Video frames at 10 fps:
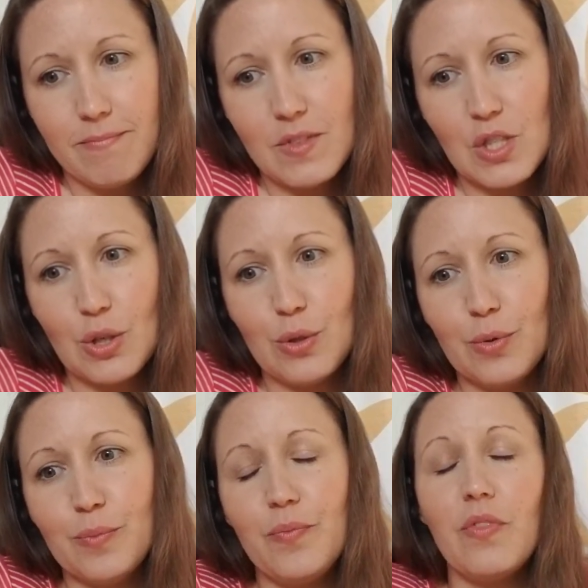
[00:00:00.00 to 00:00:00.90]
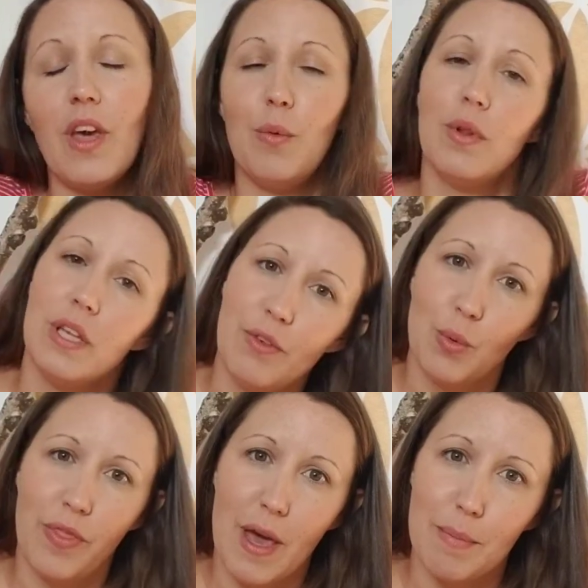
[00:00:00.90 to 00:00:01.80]
So I will leave you
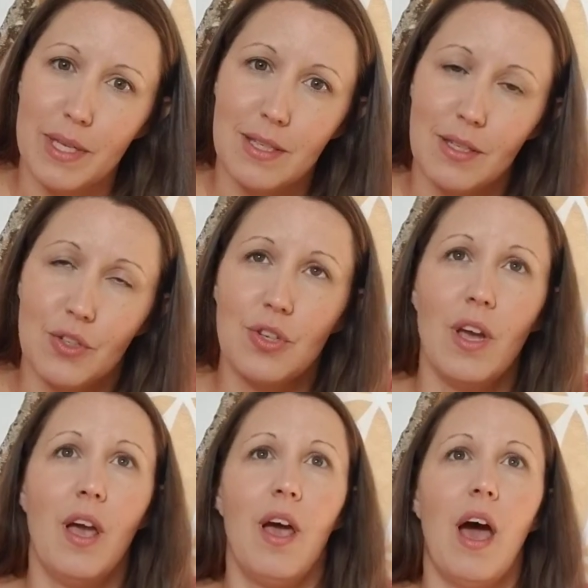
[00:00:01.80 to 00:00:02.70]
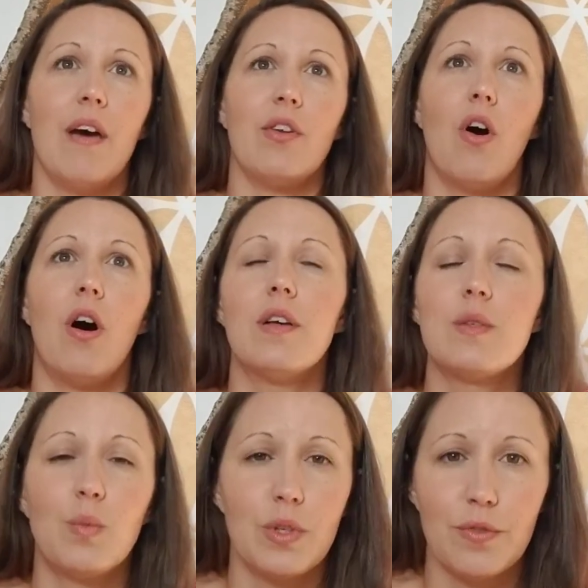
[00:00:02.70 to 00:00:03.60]
with that message. Have an
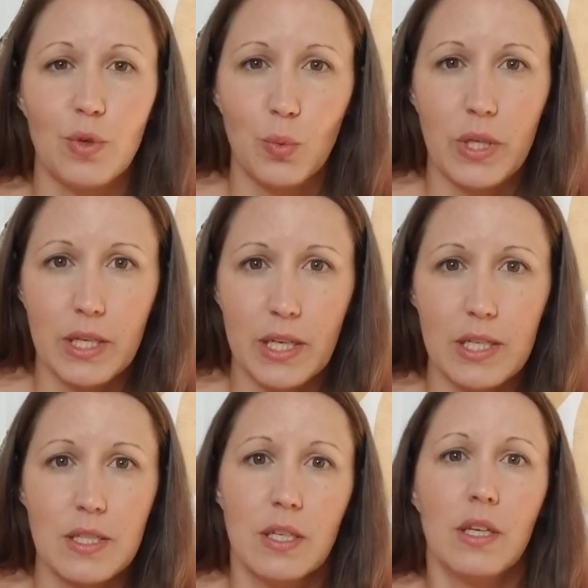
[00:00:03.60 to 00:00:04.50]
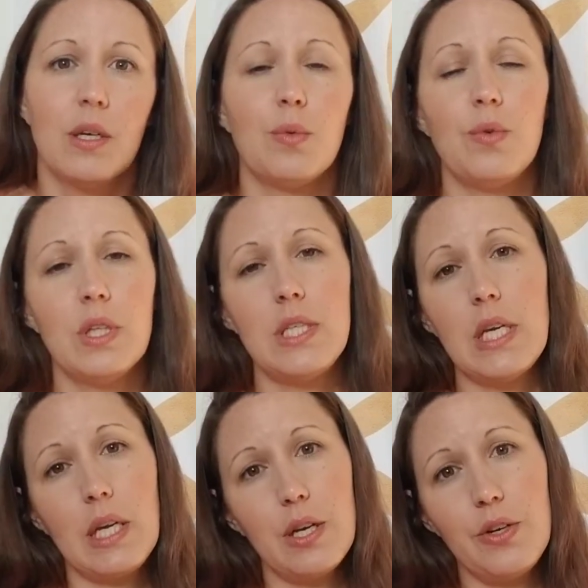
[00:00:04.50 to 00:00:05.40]
awesome, wonderful week, guys. Really
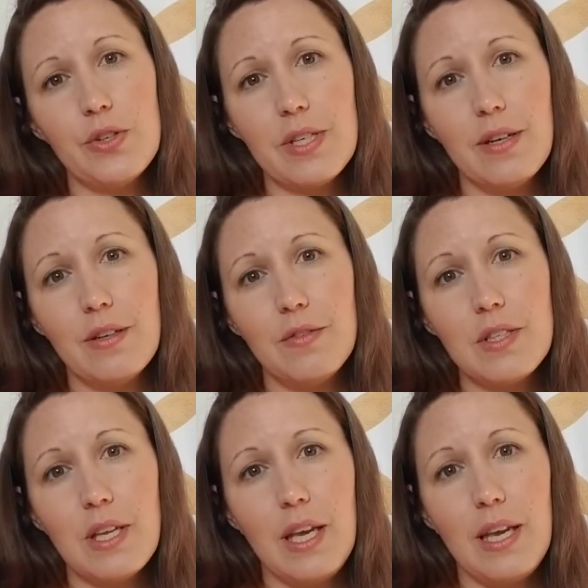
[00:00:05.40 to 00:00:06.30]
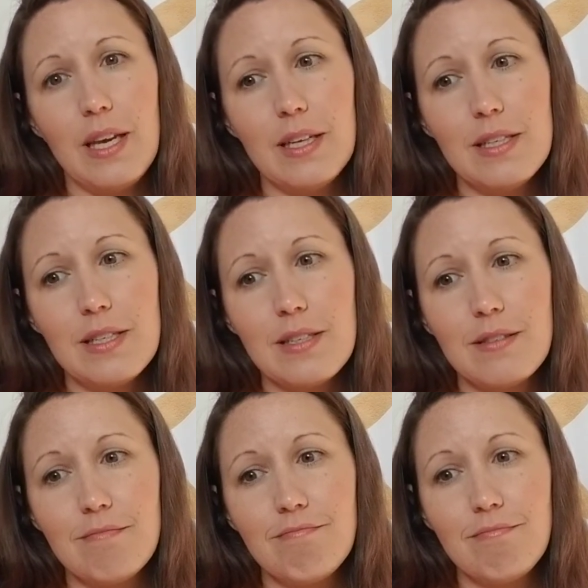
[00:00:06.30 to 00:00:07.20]
take care of yourselves and
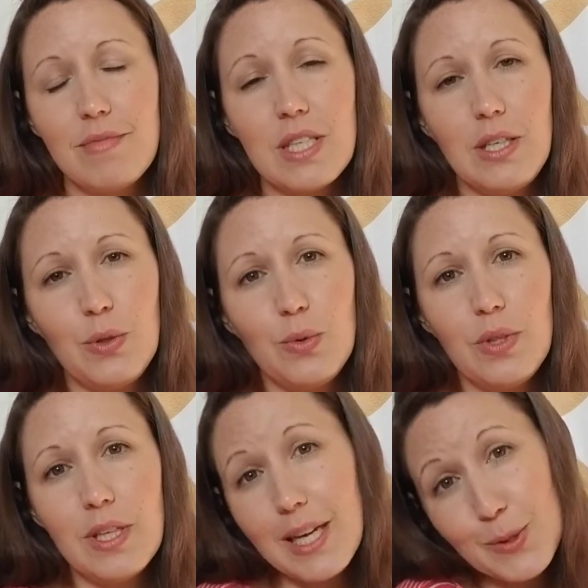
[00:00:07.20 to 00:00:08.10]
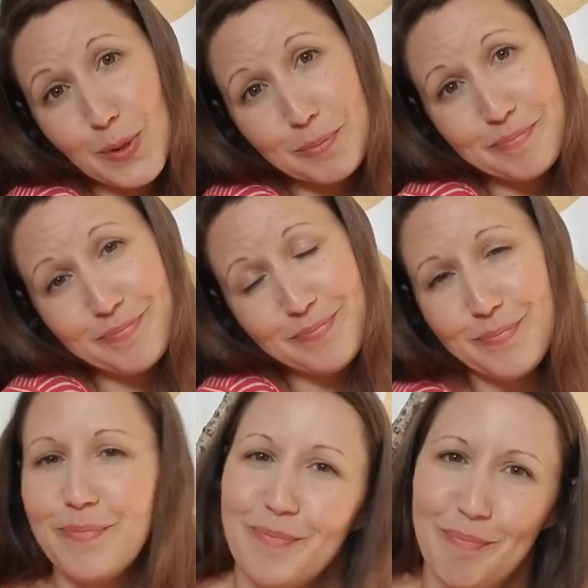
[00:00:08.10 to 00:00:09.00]
see you in the next one.
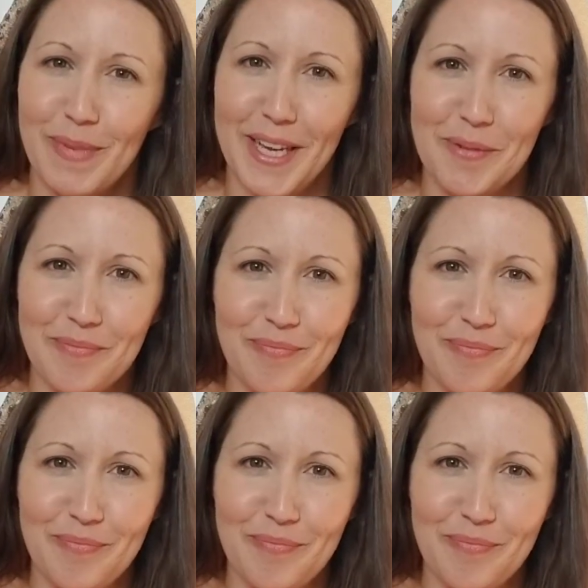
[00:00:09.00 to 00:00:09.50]
Bye.